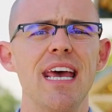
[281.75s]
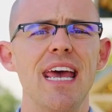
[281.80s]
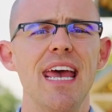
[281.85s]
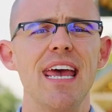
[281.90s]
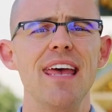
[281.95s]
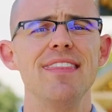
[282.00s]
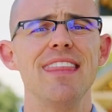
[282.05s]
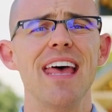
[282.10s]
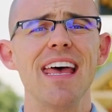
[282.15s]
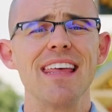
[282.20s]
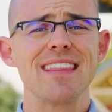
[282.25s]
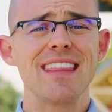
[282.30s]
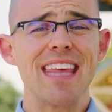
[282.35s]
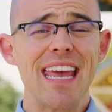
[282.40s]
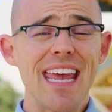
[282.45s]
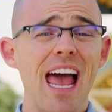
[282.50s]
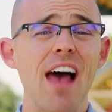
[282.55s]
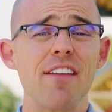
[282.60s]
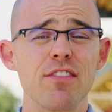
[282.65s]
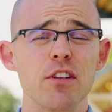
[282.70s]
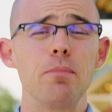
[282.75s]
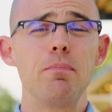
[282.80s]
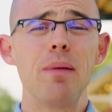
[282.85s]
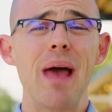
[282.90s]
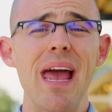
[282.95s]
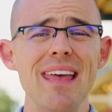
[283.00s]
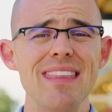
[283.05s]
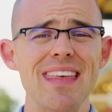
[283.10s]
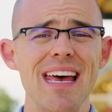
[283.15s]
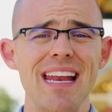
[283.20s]
and that they have to
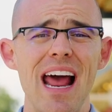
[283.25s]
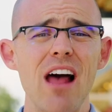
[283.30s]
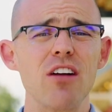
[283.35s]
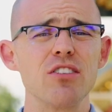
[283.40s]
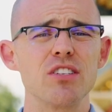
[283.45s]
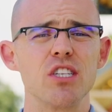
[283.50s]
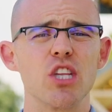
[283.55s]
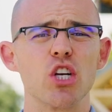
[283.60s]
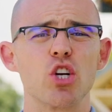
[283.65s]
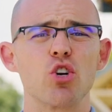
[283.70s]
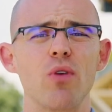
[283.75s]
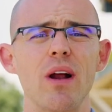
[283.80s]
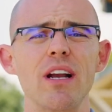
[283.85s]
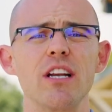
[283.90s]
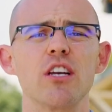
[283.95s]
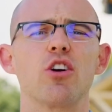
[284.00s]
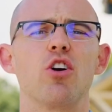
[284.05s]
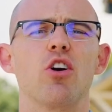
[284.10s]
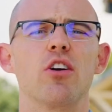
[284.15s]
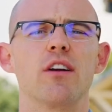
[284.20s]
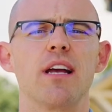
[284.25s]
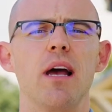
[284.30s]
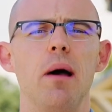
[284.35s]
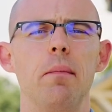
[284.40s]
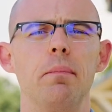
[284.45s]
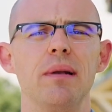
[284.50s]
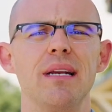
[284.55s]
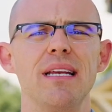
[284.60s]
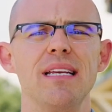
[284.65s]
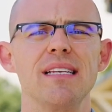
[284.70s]
pay that out to the credit card
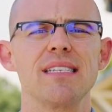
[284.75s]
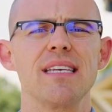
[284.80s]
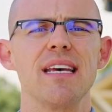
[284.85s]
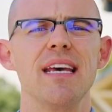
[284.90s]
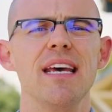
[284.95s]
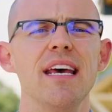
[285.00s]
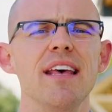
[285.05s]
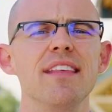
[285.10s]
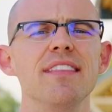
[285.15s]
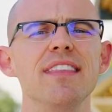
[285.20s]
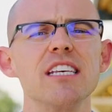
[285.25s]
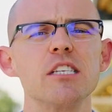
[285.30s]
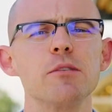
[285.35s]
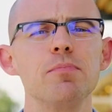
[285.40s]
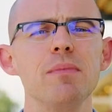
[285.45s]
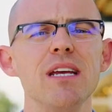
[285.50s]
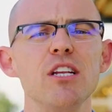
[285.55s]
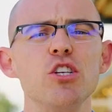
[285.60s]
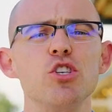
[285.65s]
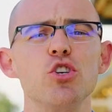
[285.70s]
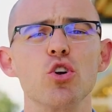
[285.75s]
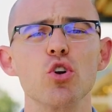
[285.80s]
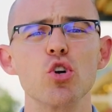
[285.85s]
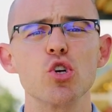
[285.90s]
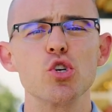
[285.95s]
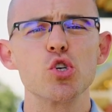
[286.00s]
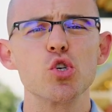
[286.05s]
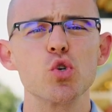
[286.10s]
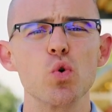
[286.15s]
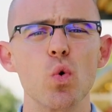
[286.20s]
companies. This means you're
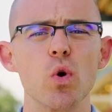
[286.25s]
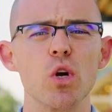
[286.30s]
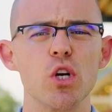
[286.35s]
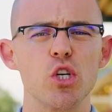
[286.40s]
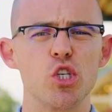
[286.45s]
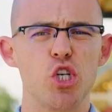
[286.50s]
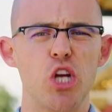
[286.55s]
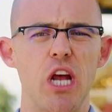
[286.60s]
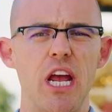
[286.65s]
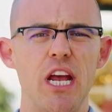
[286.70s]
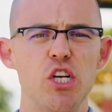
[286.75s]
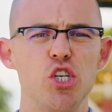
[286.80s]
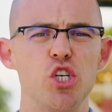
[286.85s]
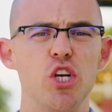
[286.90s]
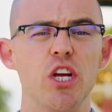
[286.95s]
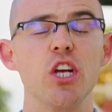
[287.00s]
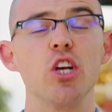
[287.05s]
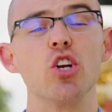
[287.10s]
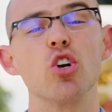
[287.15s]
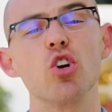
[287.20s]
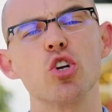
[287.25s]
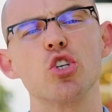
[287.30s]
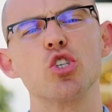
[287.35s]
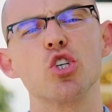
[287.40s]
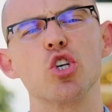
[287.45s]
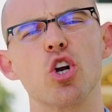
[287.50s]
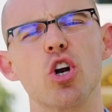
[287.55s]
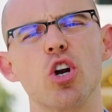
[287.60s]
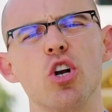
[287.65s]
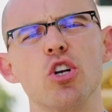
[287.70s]
shortchanging your
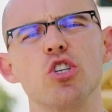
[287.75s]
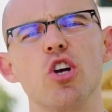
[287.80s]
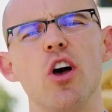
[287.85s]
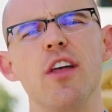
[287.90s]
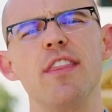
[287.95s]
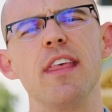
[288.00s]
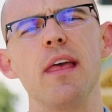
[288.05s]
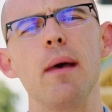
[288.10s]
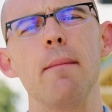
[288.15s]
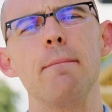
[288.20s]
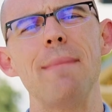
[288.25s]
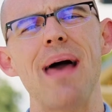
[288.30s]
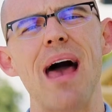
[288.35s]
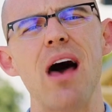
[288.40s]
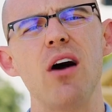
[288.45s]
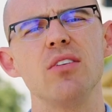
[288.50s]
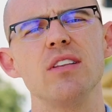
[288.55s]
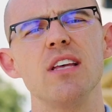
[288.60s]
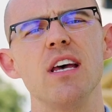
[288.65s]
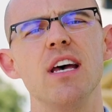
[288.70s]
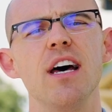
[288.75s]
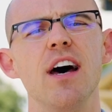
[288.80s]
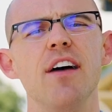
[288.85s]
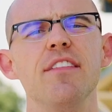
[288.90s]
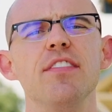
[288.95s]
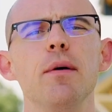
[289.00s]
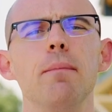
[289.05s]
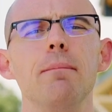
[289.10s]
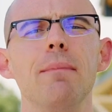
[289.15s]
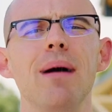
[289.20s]
church on the amount
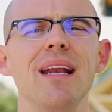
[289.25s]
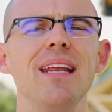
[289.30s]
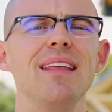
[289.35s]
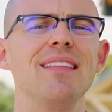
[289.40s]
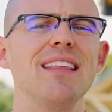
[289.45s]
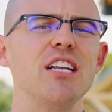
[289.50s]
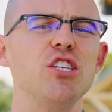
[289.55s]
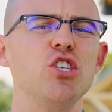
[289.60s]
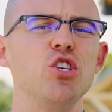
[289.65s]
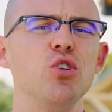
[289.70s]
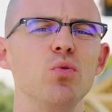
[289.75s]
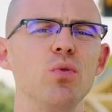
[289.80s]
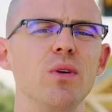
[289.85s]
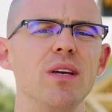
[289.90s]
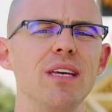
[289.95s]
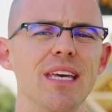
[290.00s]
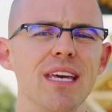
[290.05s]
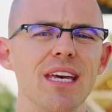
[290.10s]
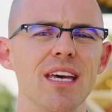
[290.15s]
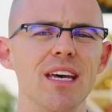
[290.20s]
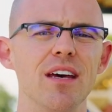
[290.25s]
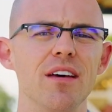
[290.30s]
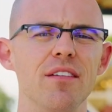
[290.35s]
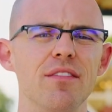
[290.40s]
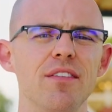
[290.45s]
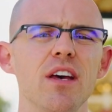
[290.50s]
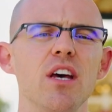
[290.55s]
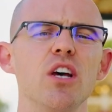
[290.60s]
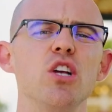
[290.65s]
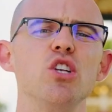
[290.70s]
of the money that you
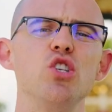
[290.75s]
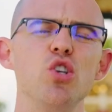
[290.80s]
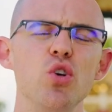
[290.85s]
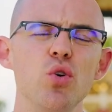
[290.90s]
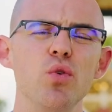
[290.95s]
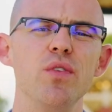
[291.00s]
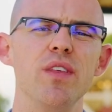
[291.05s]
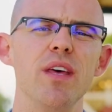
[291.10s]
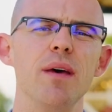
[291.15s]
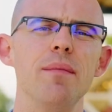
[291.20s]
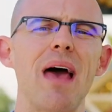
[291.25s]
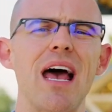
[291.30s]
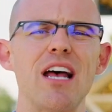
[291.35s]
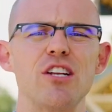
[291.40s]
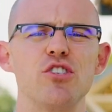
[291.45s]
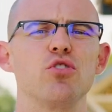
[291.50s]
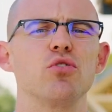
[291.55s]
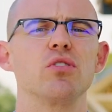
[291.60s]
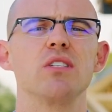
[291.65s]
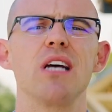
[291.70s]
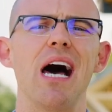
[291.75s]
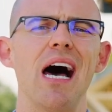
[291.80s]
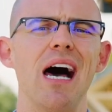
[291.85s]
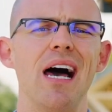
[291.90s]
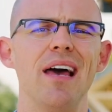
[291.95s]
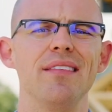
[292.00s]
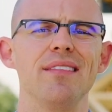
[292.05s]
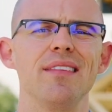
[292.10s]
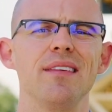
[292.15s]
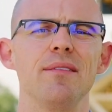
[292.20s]
give to them as your
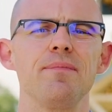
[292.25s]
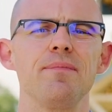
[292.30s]
tithe.